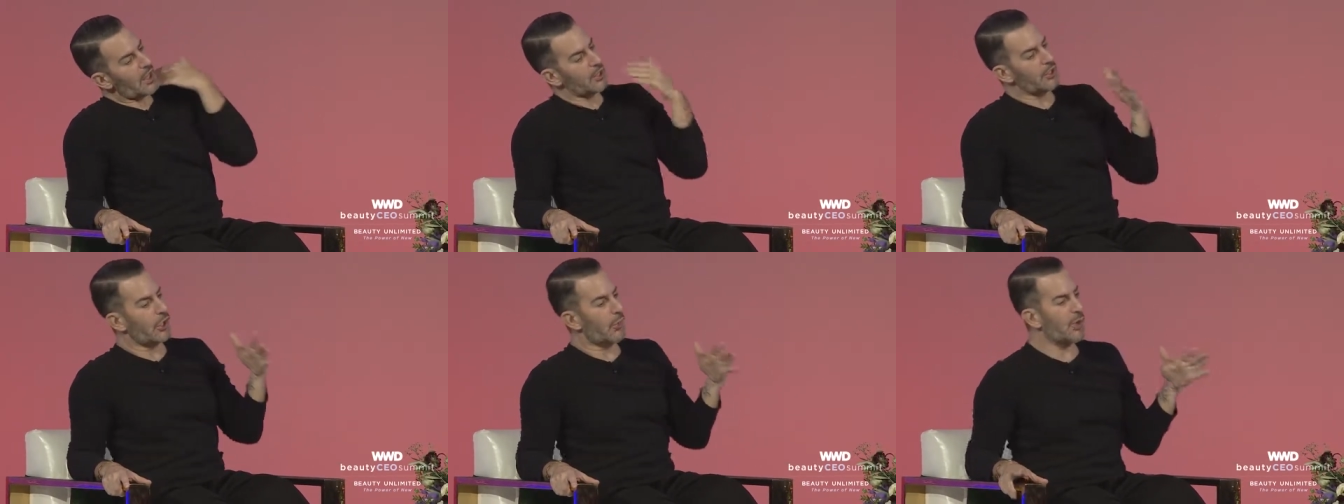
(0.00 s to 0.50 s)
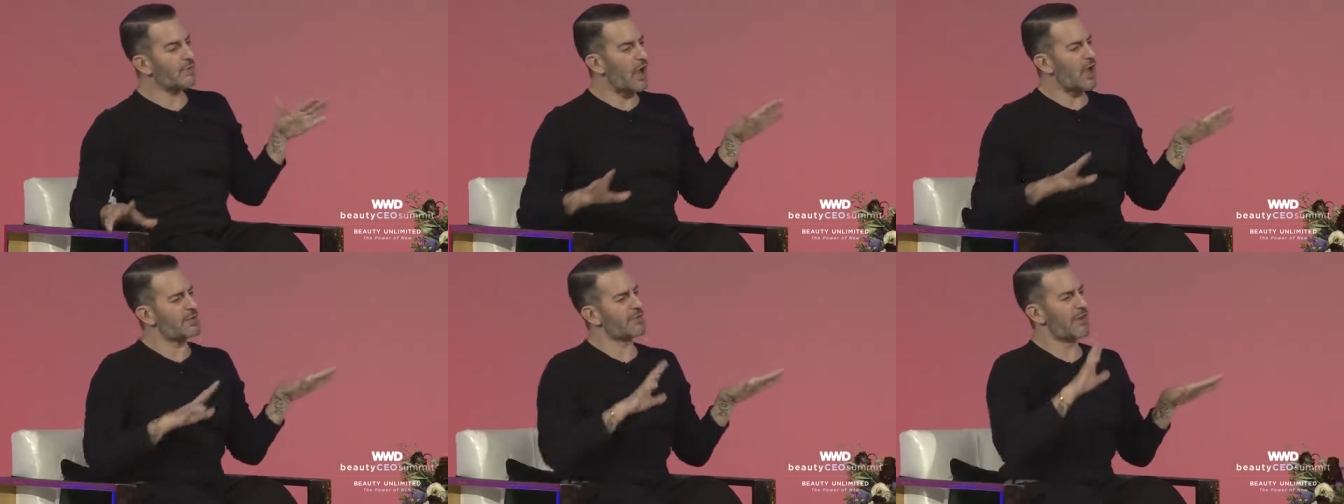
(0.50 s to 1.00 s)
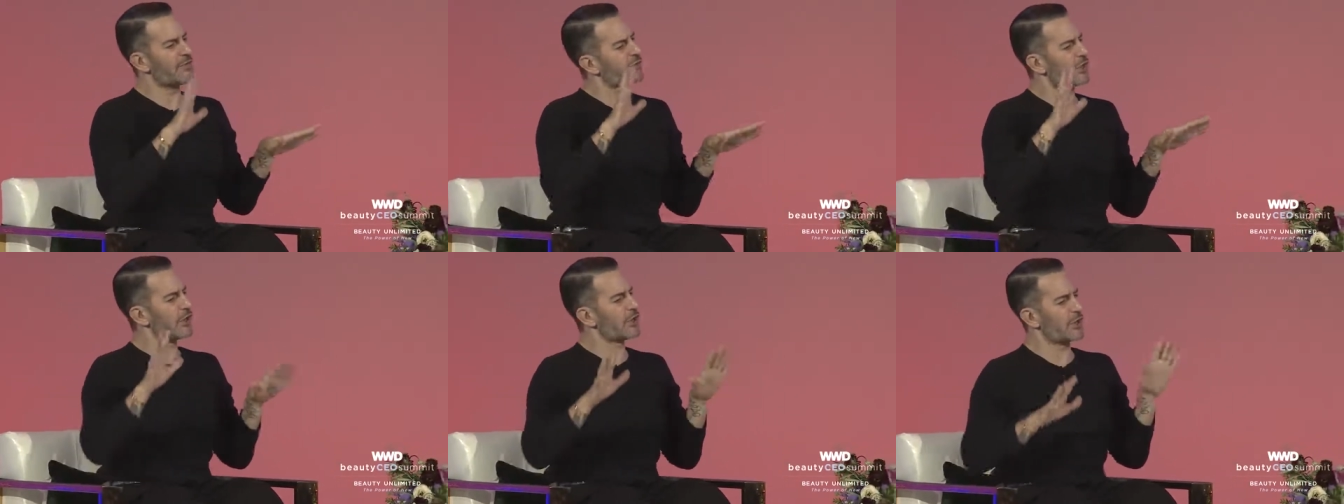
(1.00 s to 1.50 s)
you know, we kind of have a
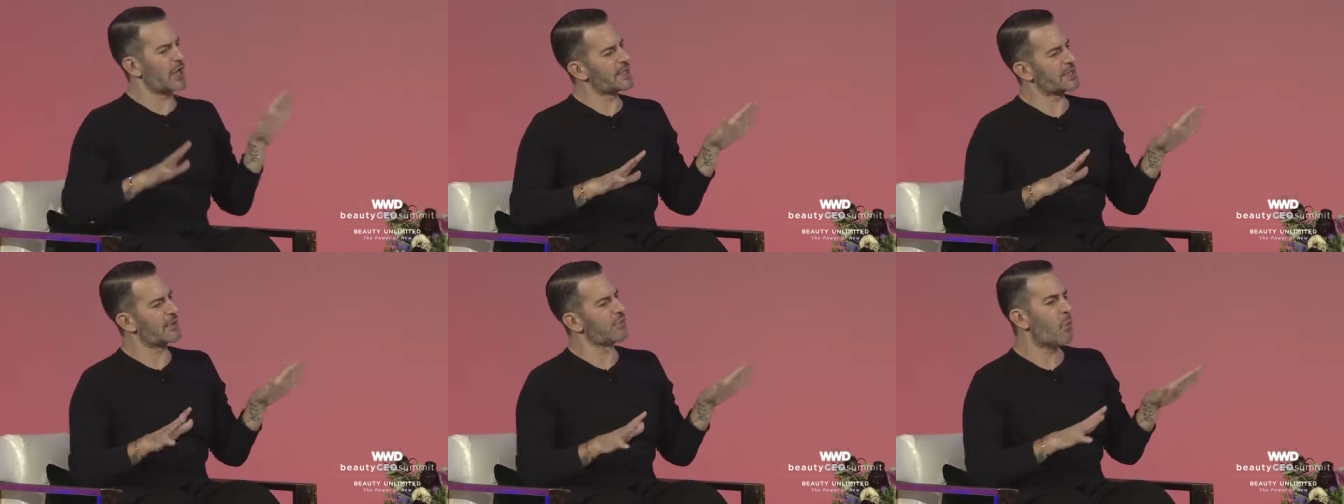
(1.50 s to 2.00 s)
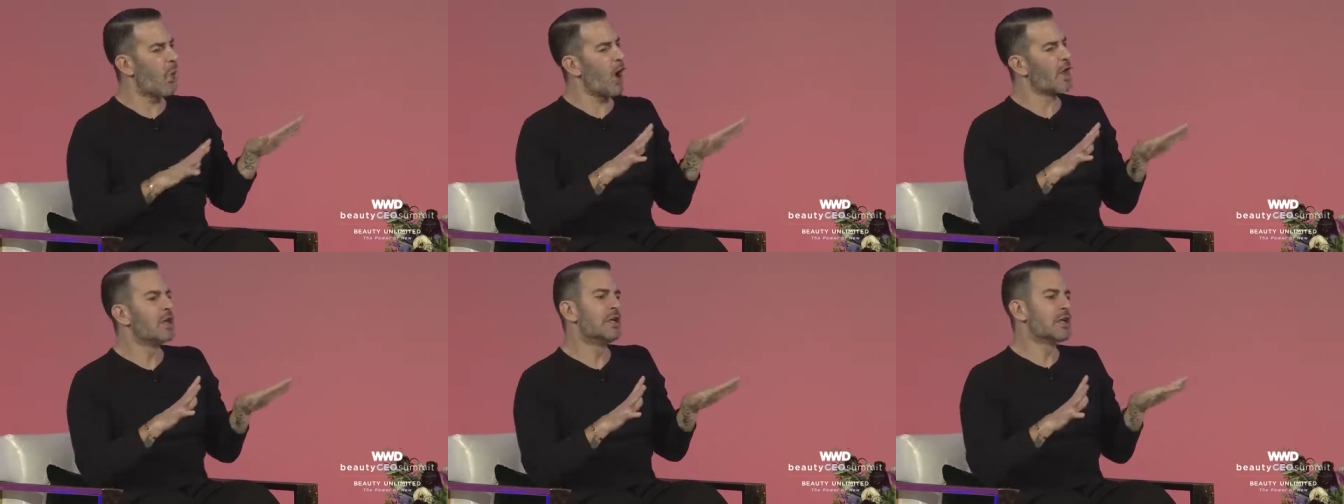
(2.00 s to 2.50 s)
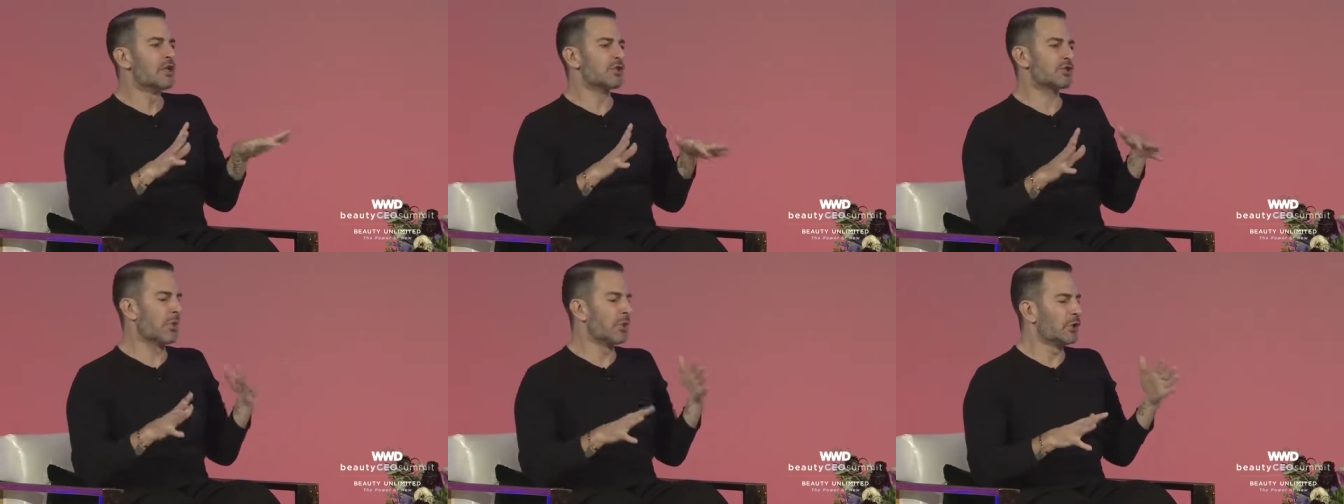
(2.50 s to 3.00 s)
very good idea of what the
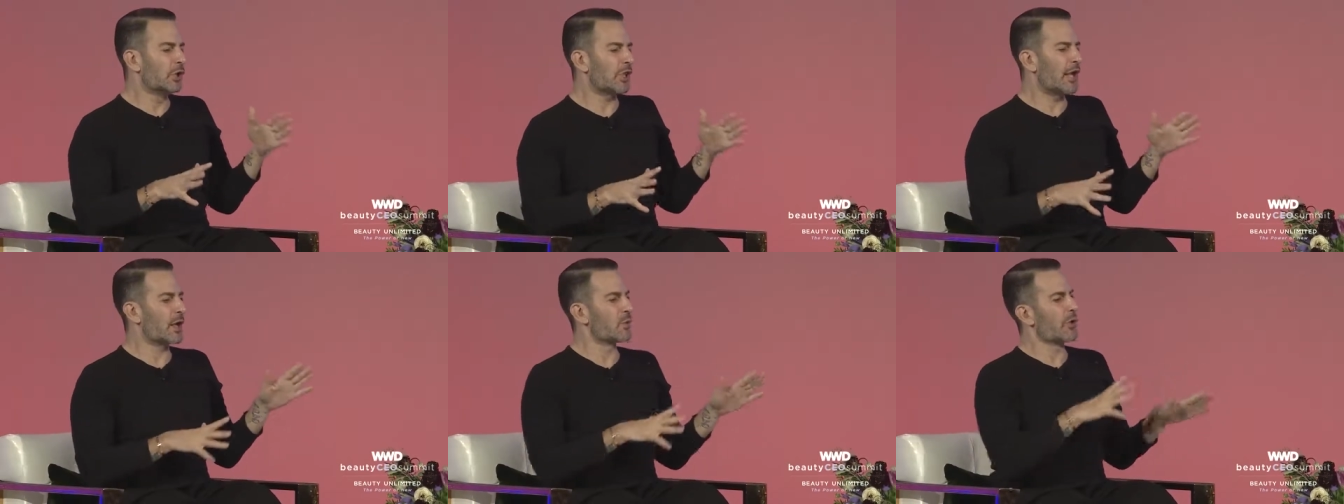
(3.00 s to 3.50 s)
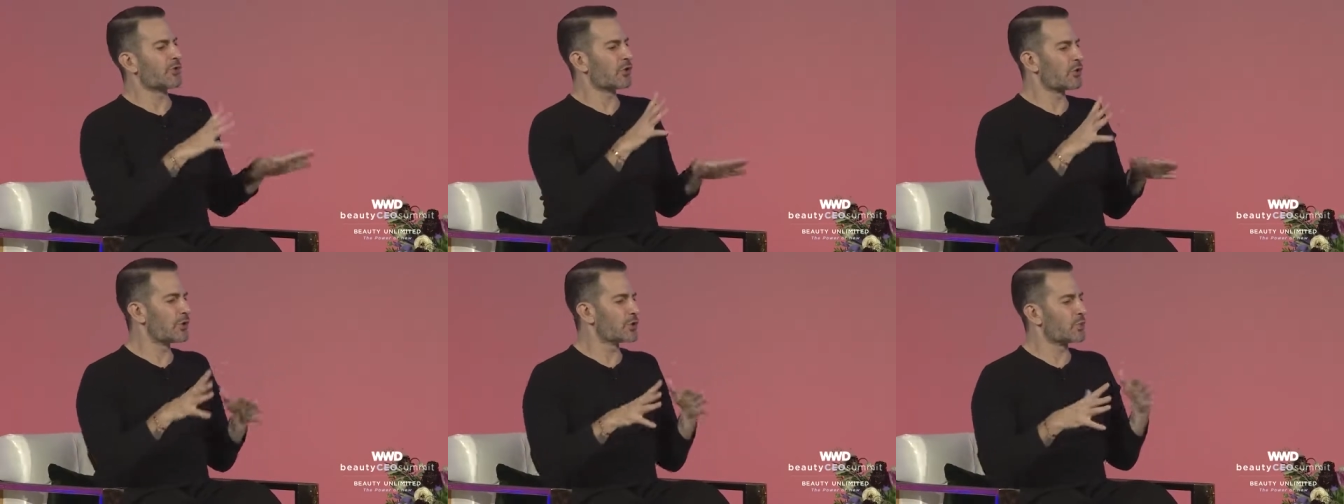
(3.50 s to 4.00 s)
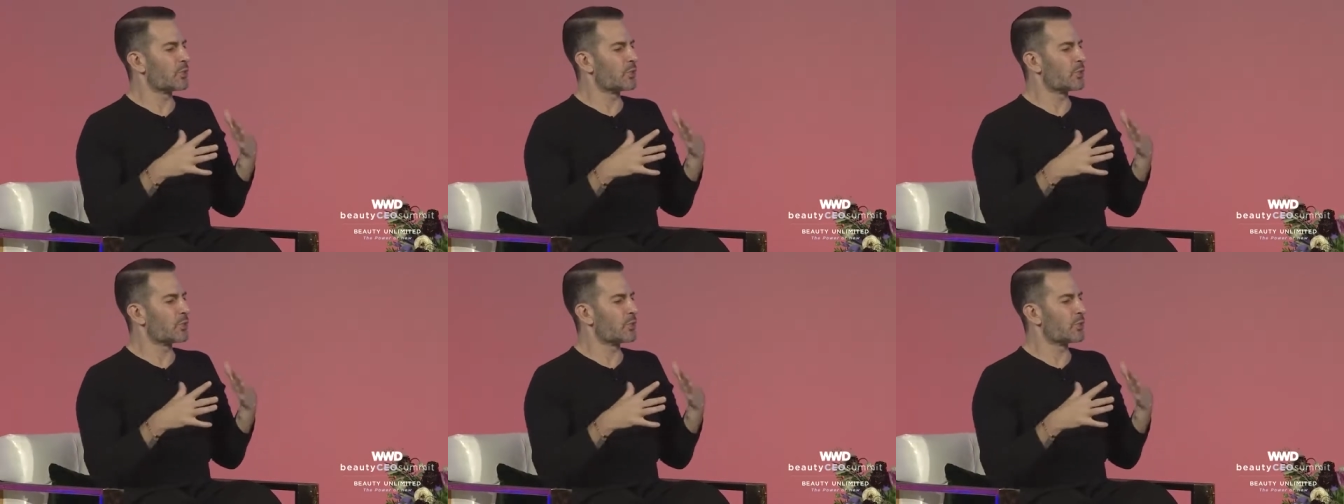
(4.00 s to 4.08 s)
show will look like and what the girls,